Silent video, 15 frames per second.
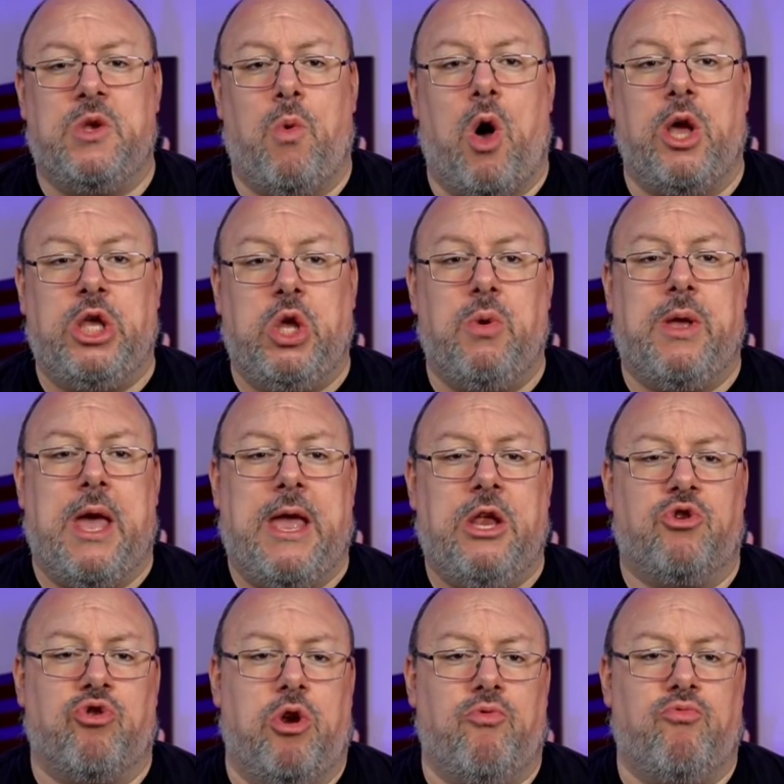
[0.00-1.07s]
to our U K
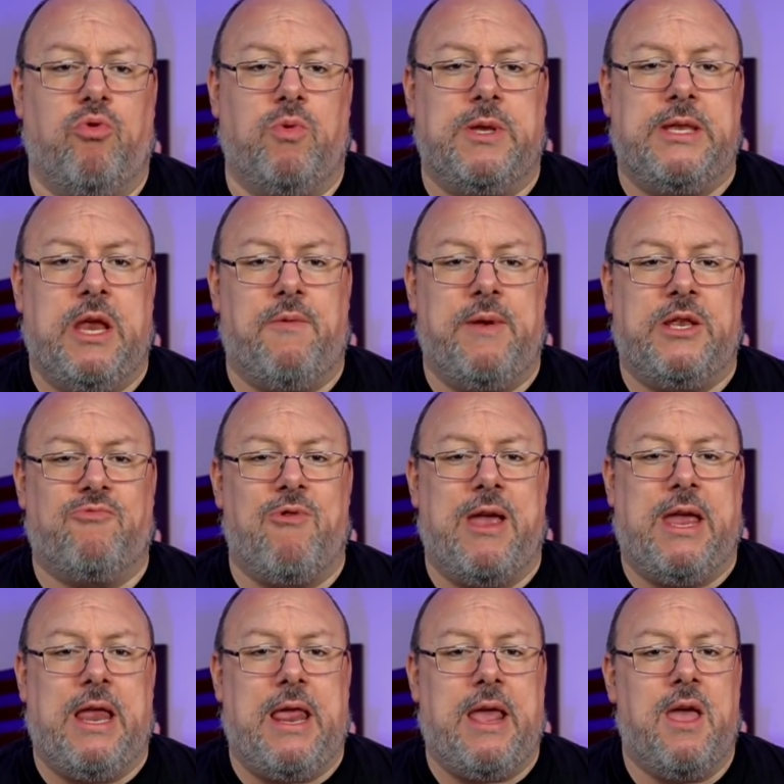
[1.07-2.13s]
drone rules series
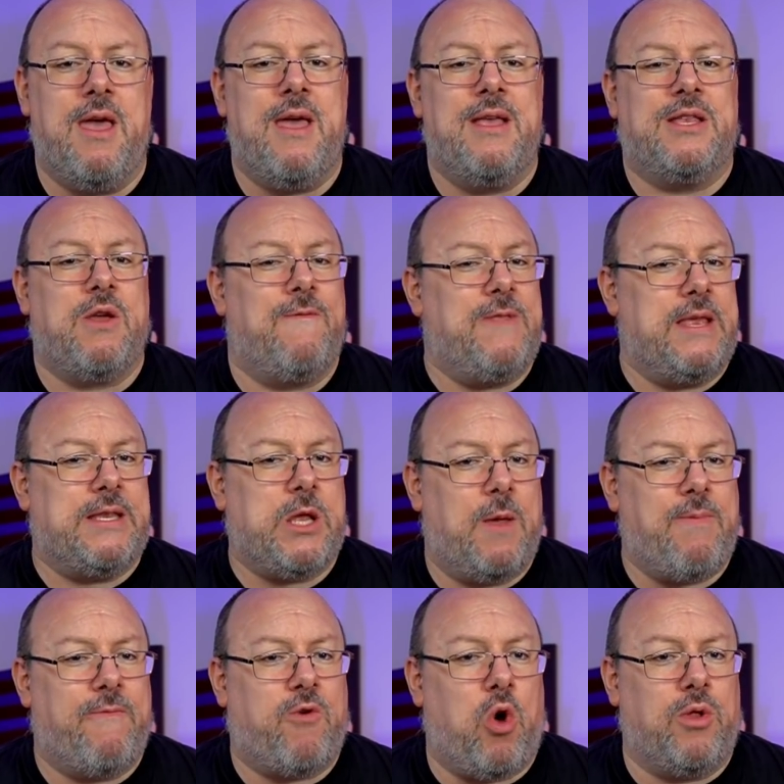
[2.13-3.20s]
regularly, so if this
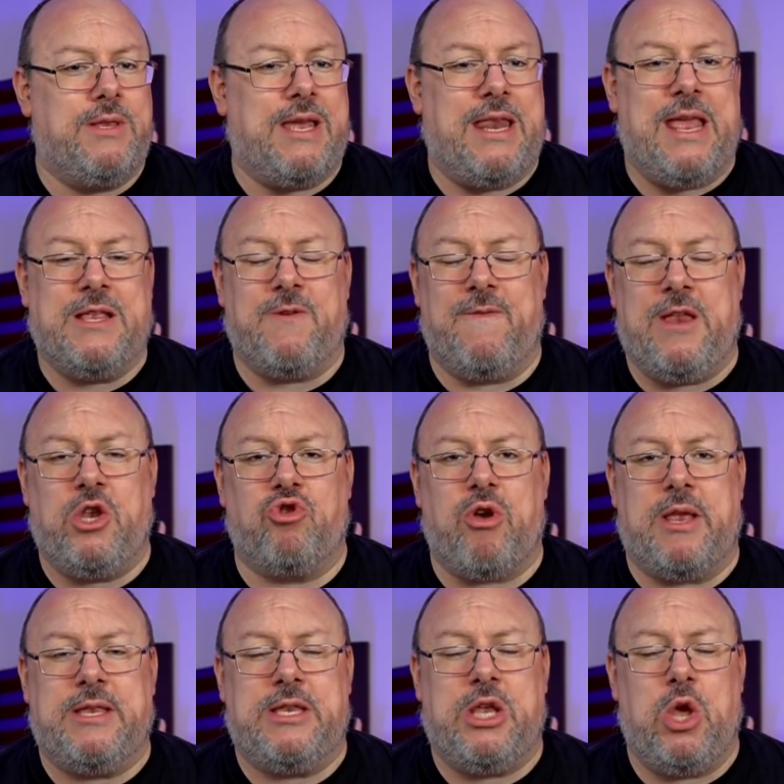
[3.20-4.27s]
type of content is of
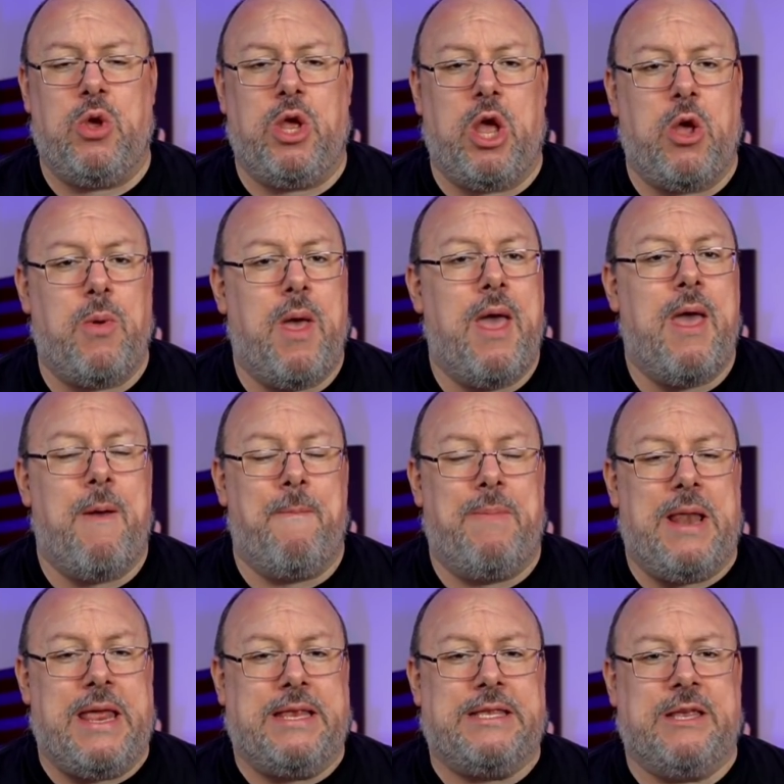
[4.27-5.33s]
interest to you,
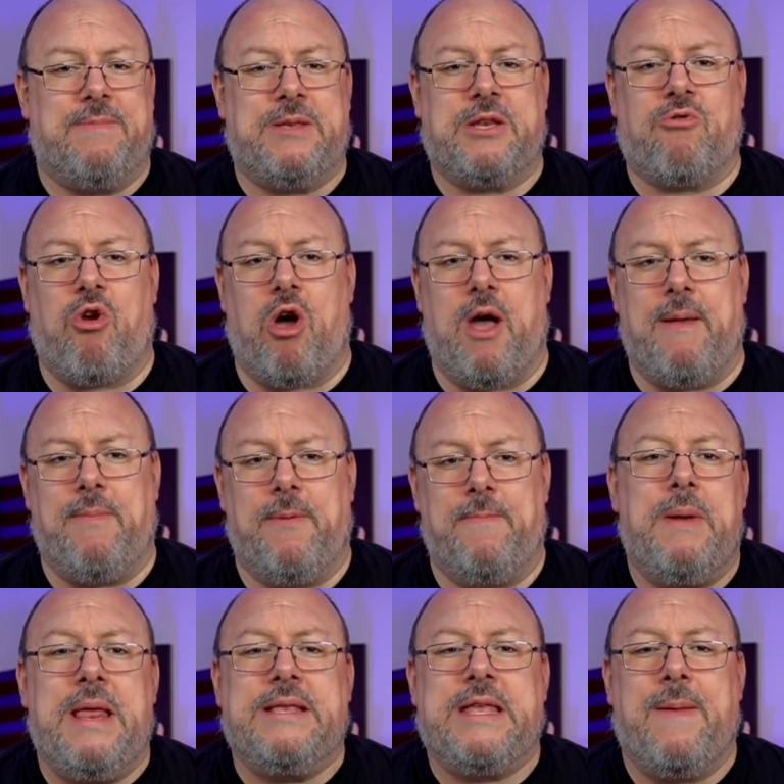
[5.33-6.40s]
please subscribe.
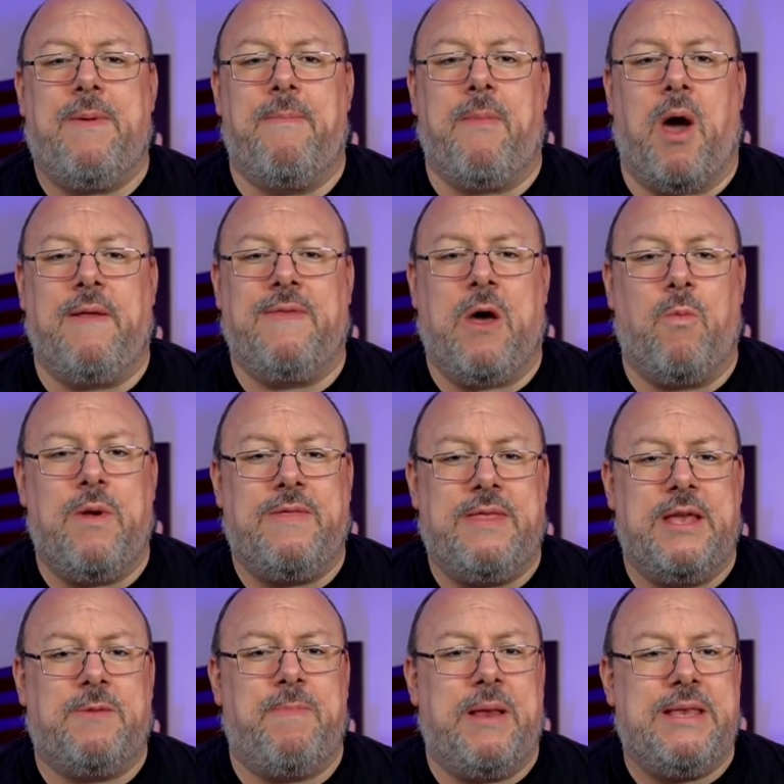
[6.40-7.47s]
Please keep in mind that with
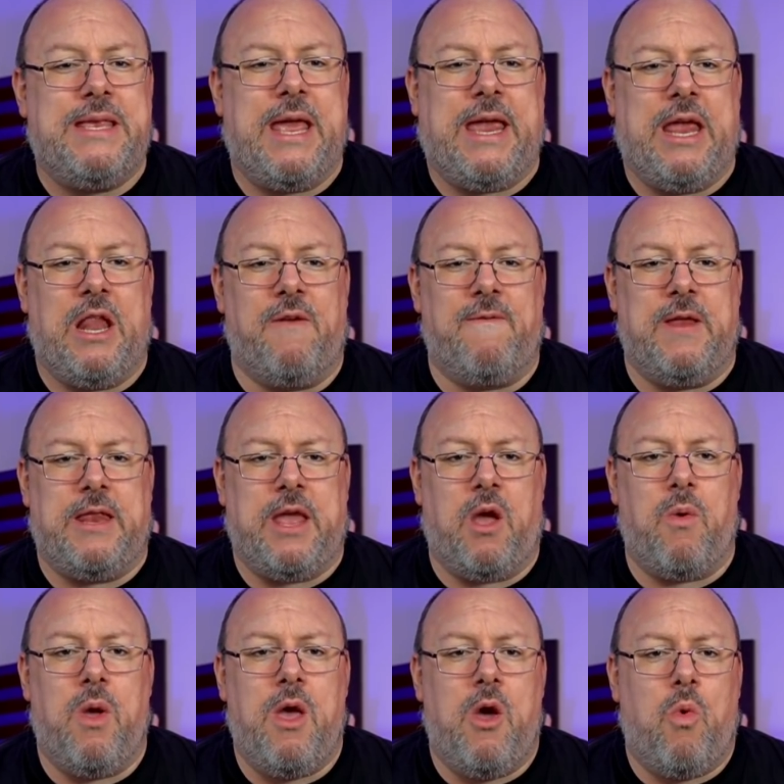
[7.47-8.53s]
this particular
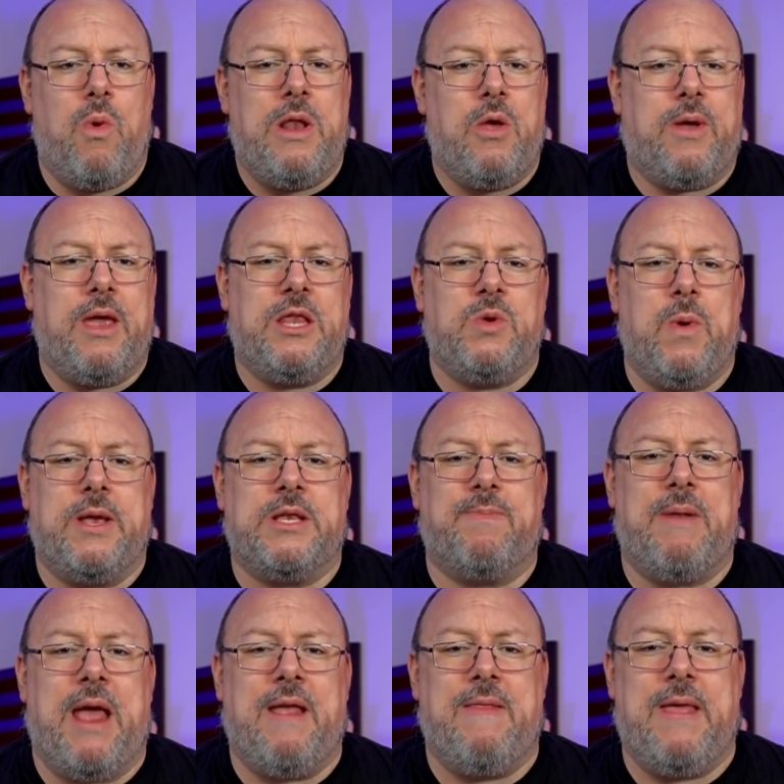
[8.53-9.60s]
video, we're looking to
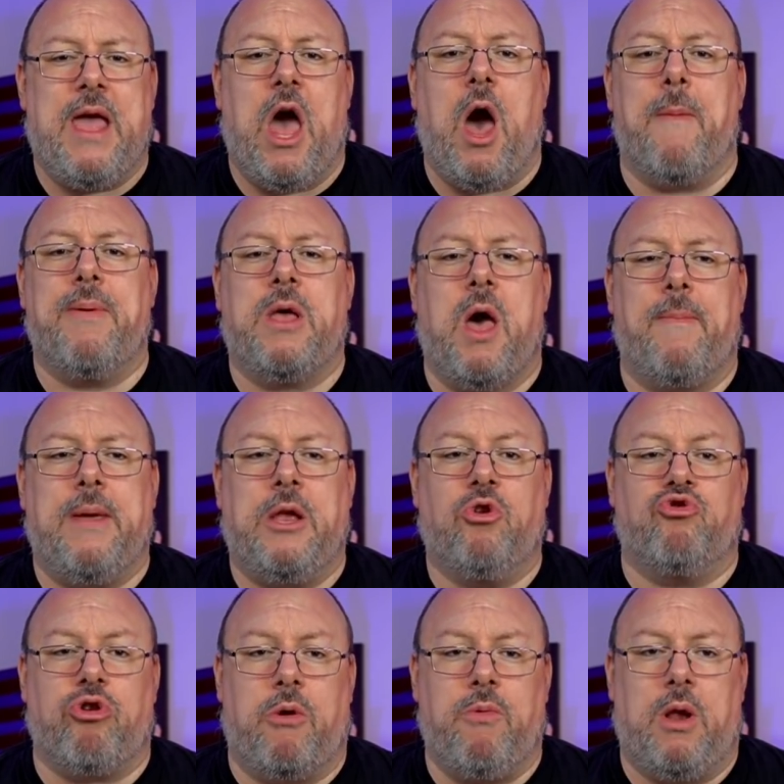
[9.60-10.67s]
explain the upcoming
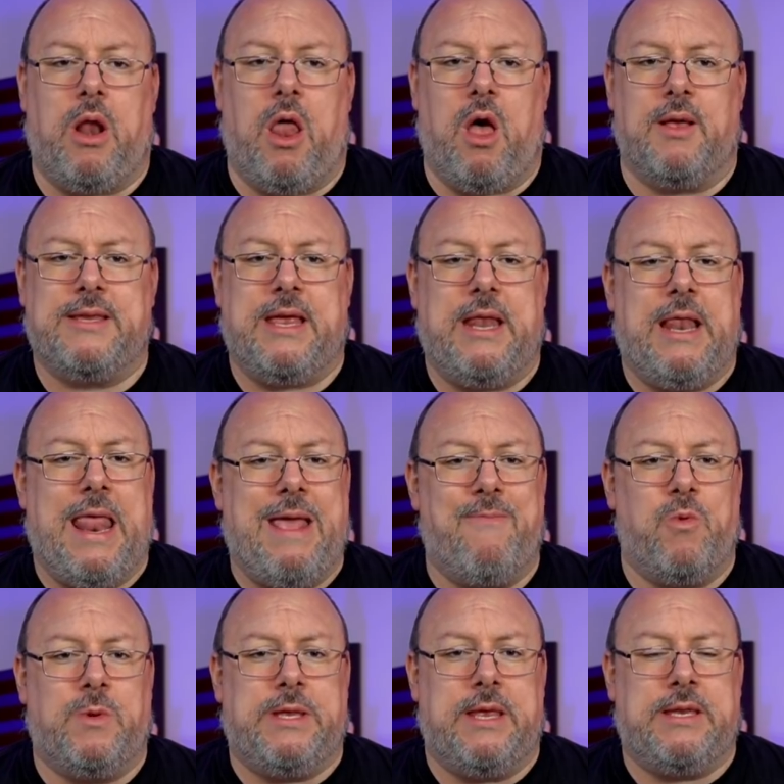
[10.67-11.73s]
drone class and
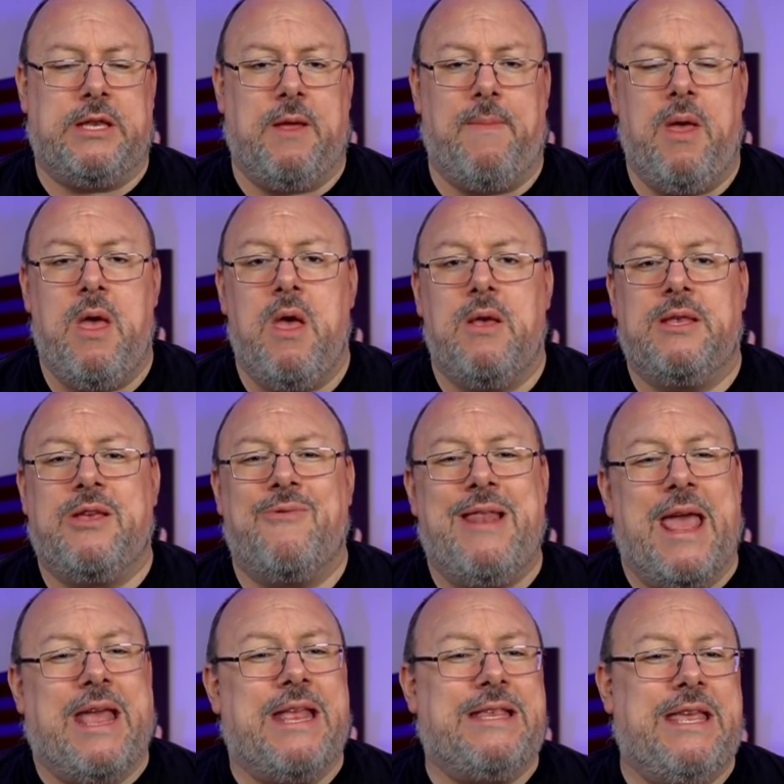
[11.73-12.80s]
label system, so
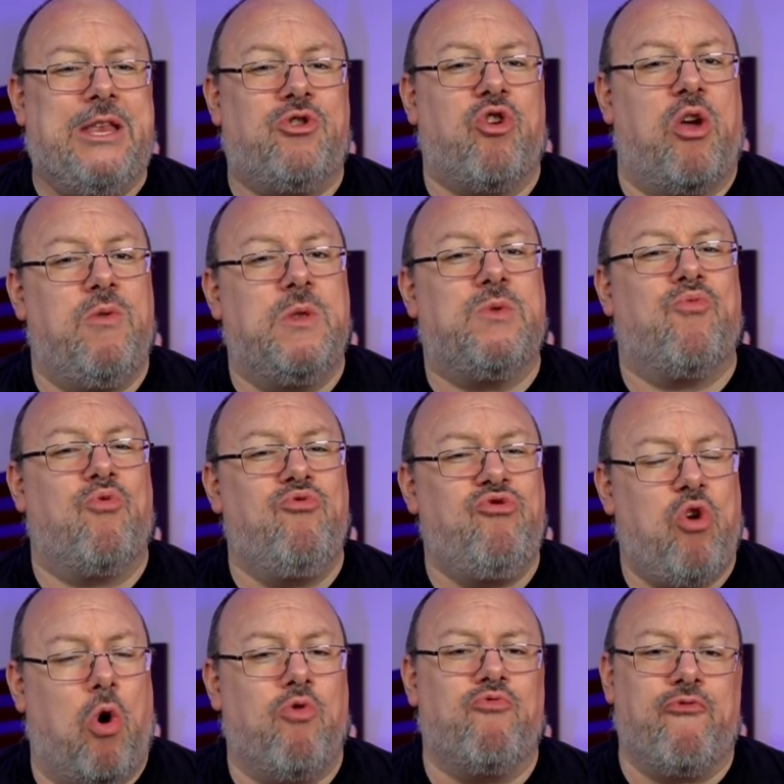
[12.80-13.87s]
legacy drones will
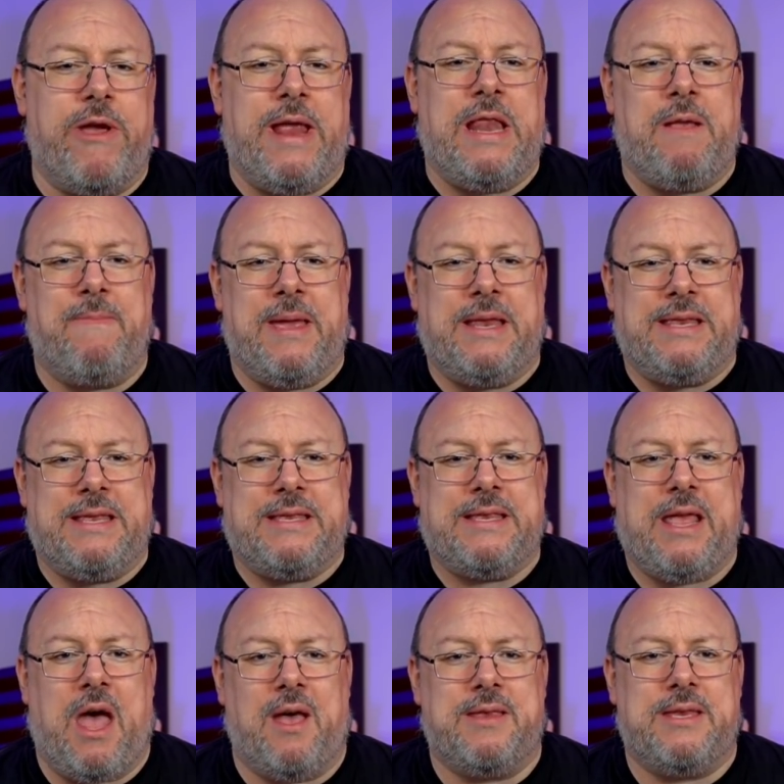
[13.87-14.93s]
not really be
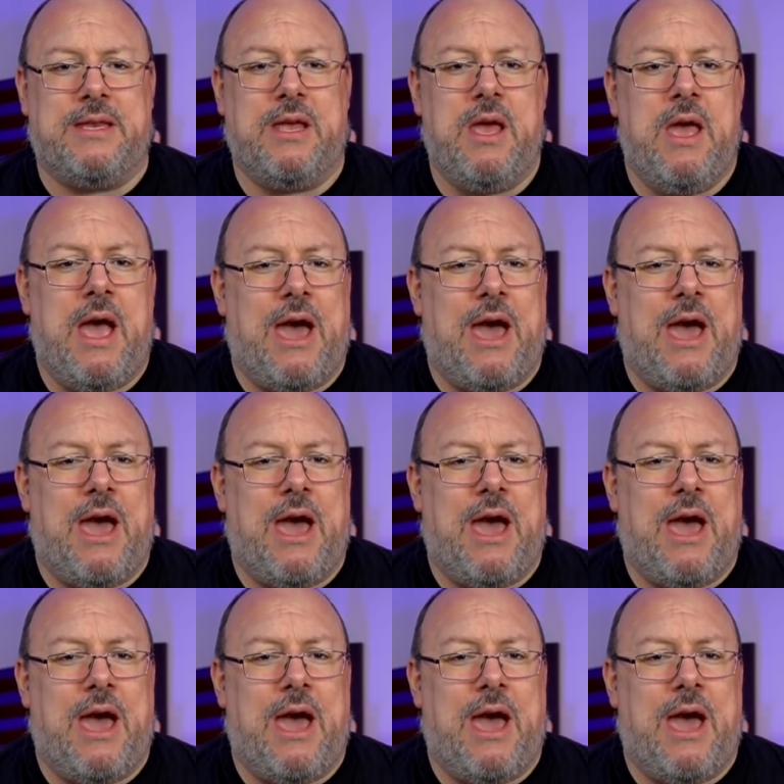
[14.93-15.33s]
discussed.